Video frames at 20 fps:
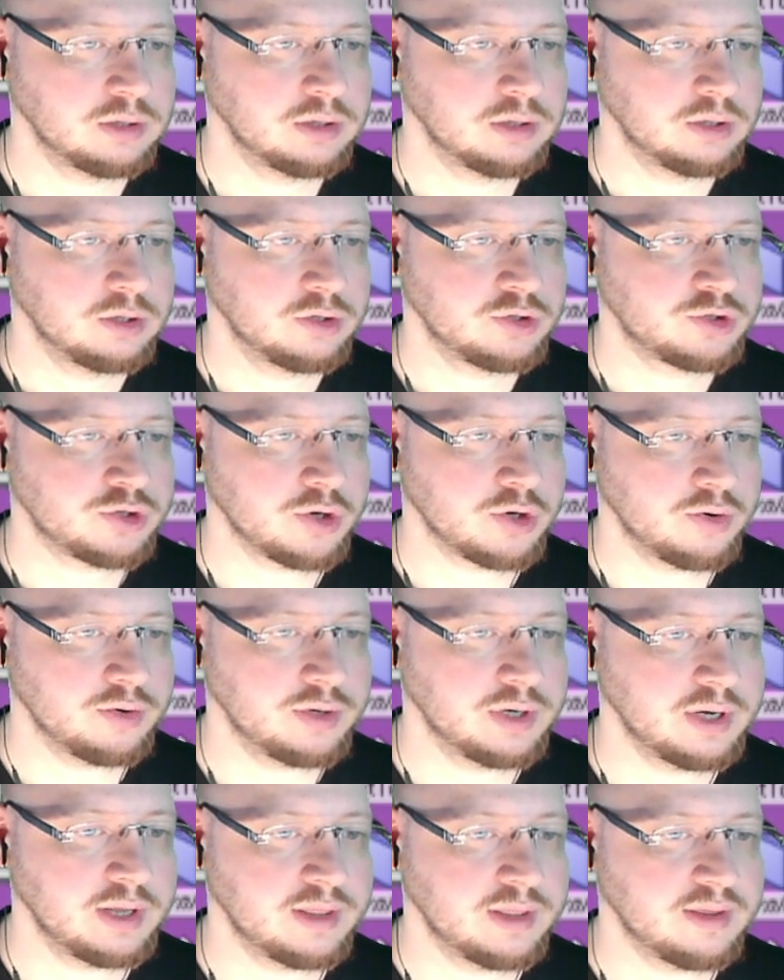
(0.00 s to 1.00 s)

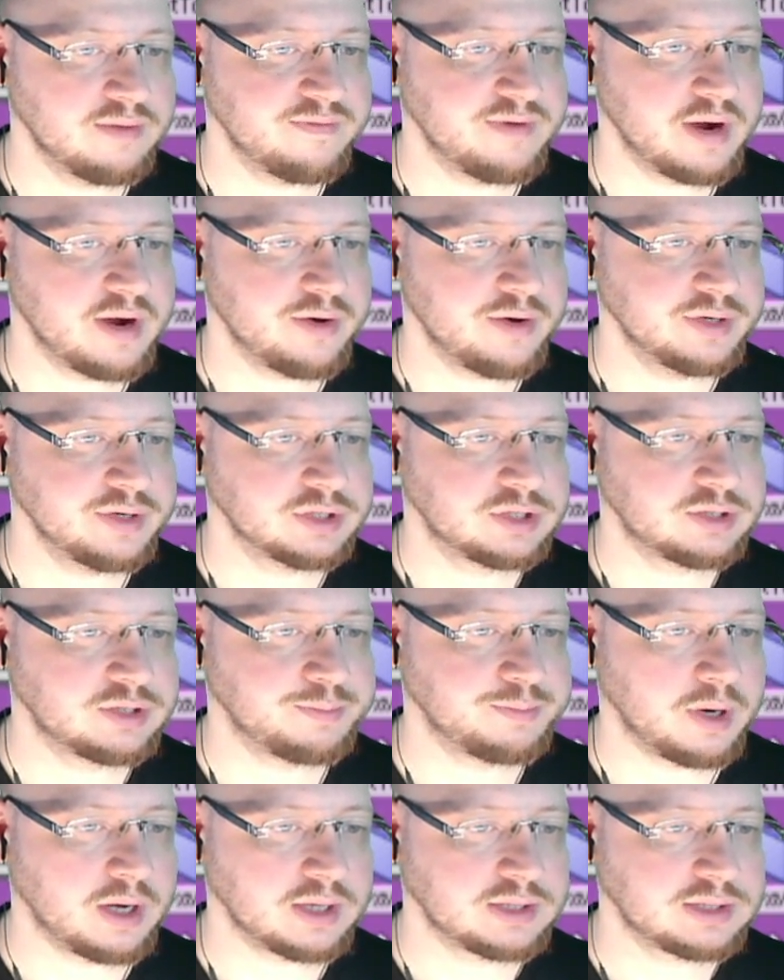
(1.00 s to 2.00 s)
shown in the various
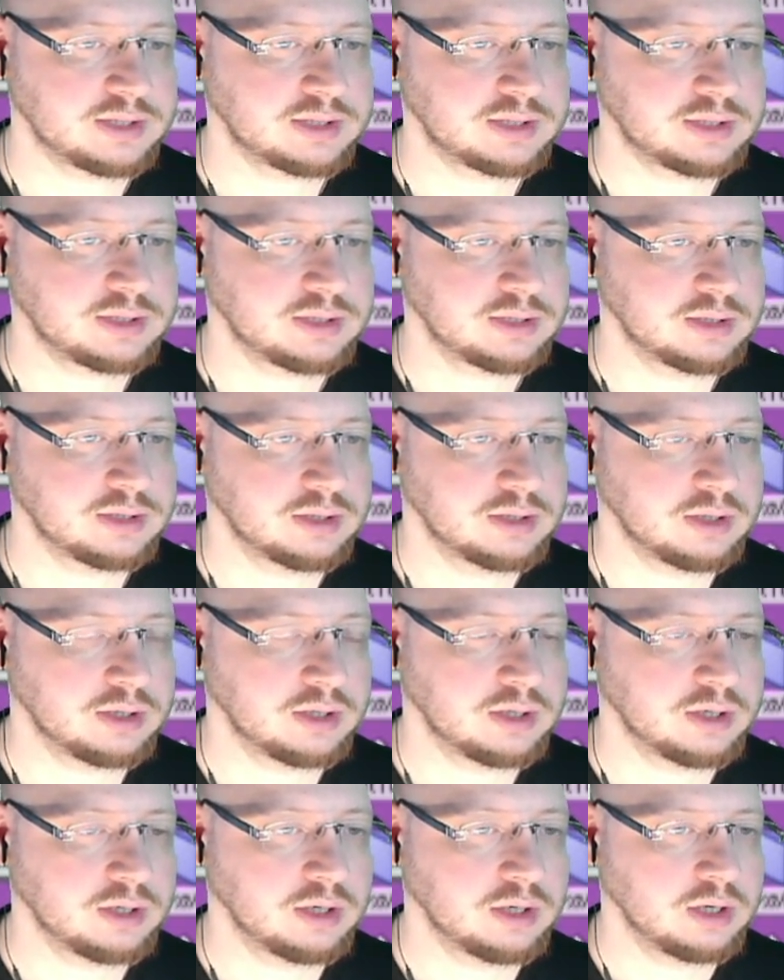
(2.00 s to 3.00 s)
spots.
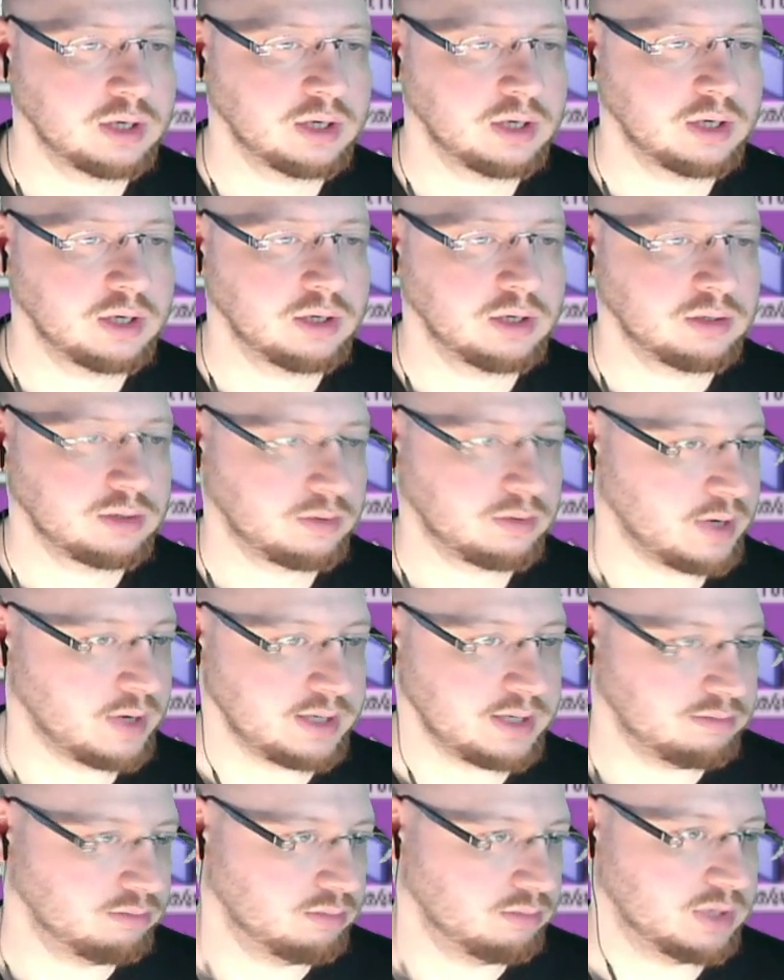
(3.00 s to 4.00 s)

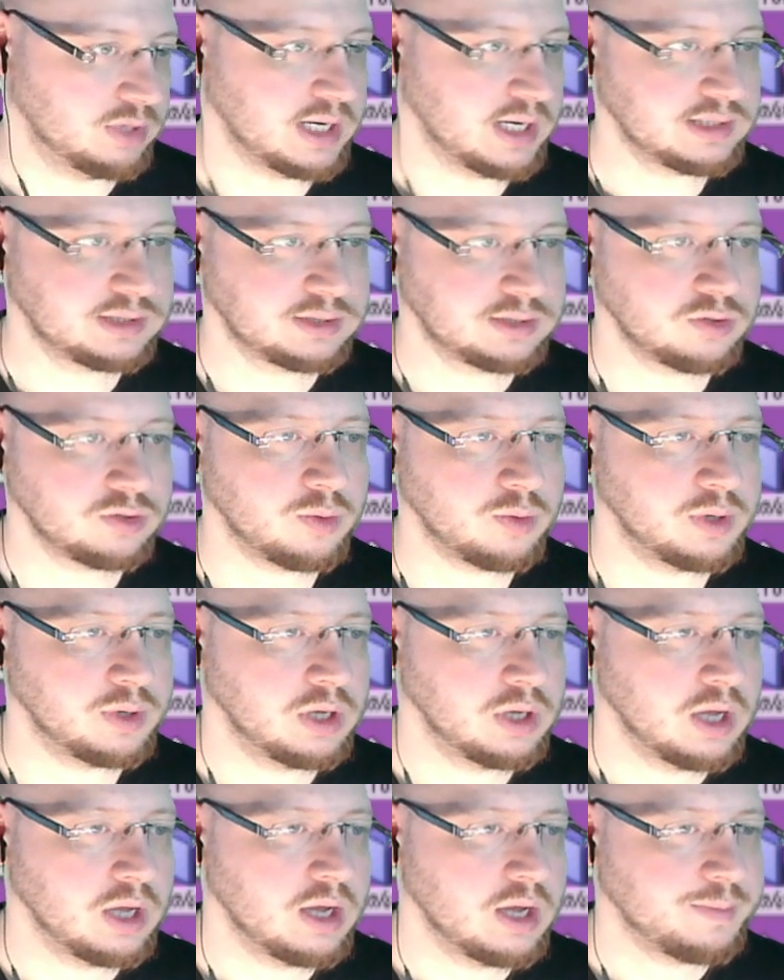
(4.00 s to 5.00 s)
Right? That's normal.
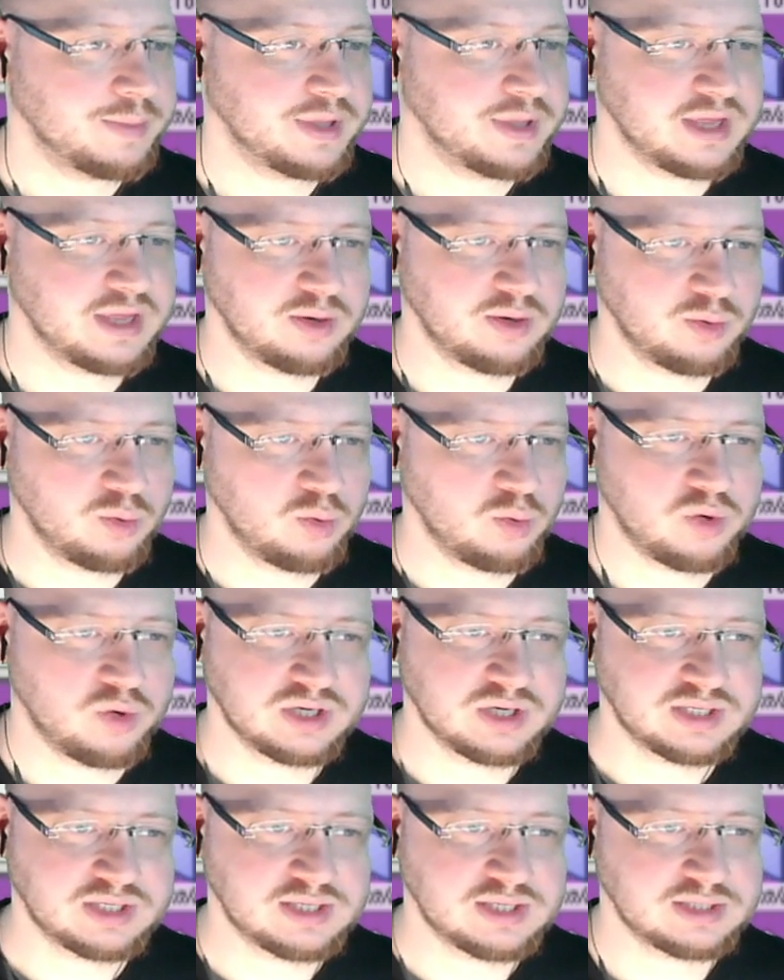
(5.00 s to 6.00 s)
But then, what
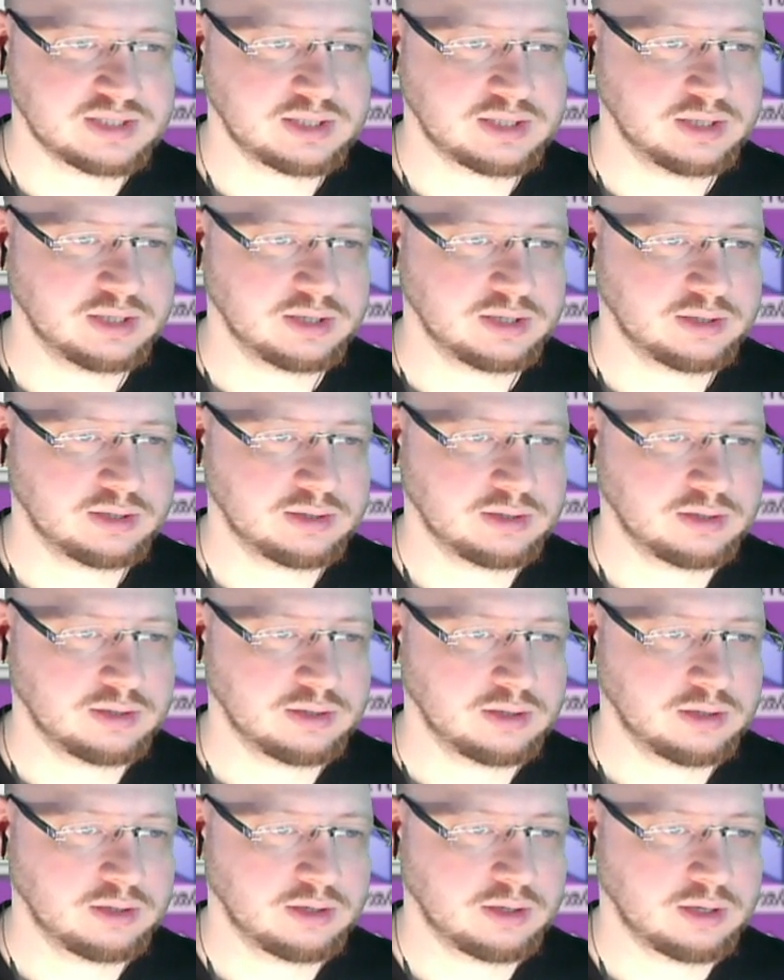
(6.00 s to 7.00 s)
is this here?
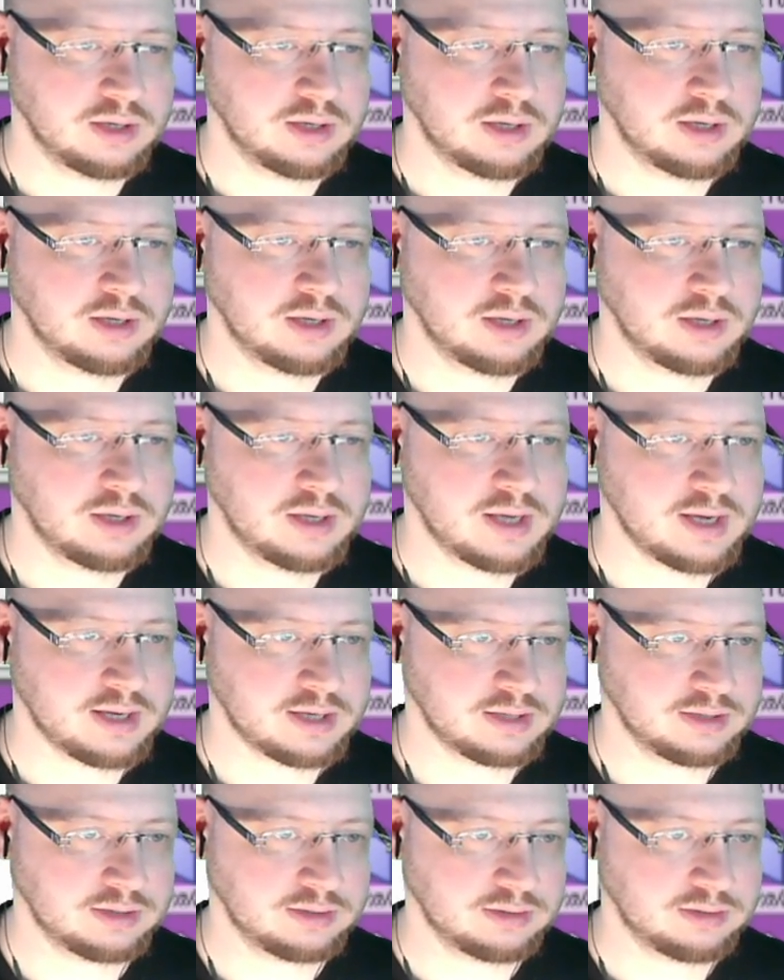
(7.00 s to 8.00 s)

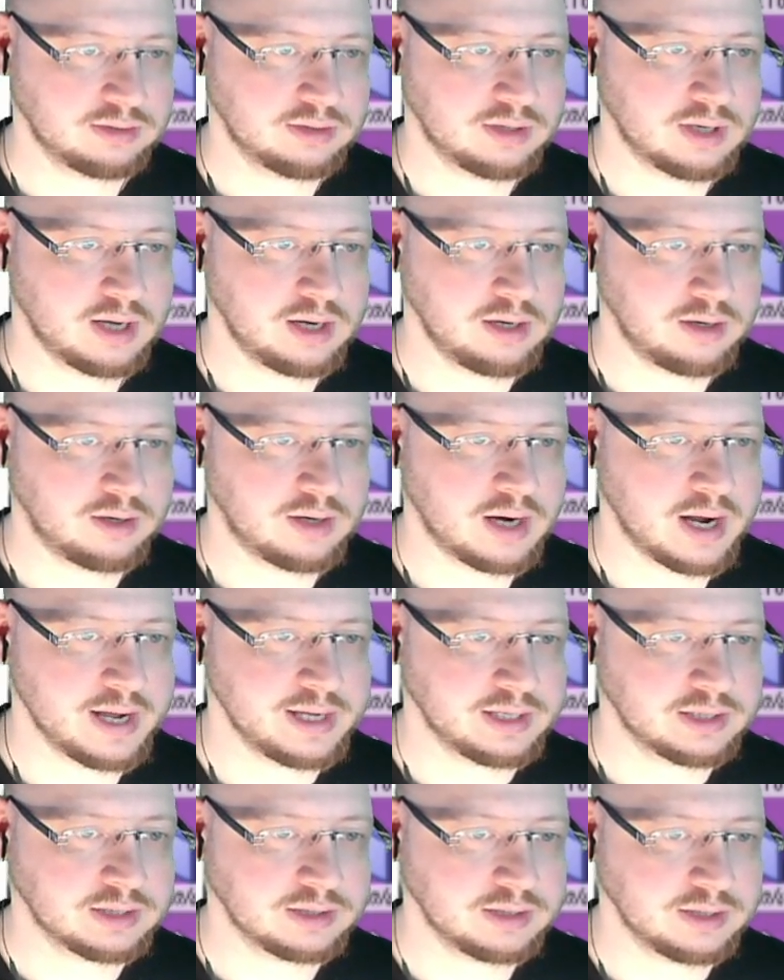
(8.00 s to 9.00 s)
Kicken color
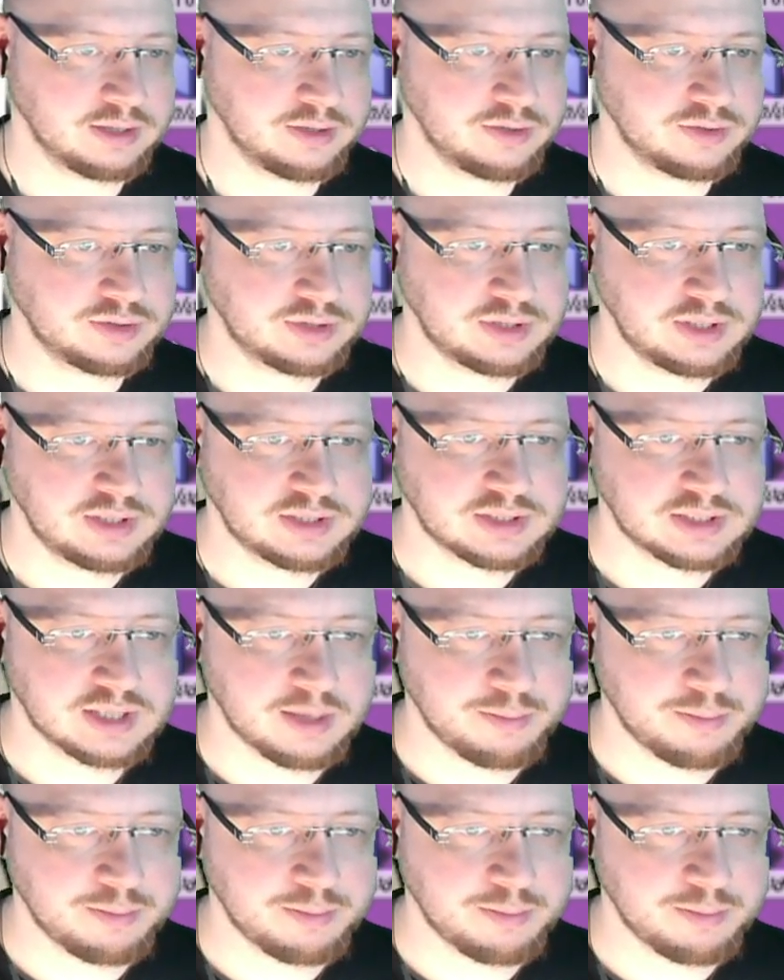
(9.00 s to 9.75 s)
icon, and you see some